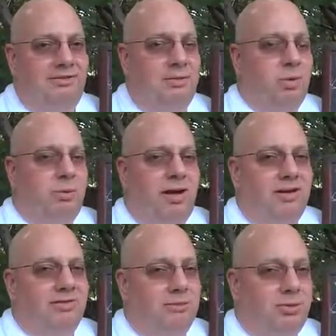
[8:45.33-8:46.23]
if it were
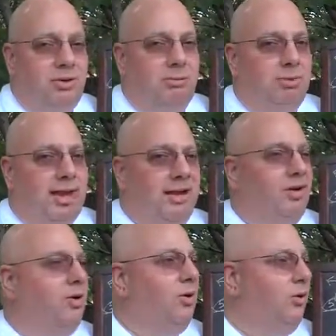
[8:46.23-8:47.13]
possible, a black
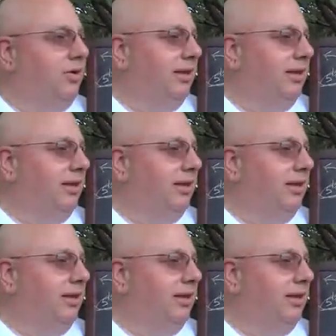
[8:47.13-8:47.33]
hole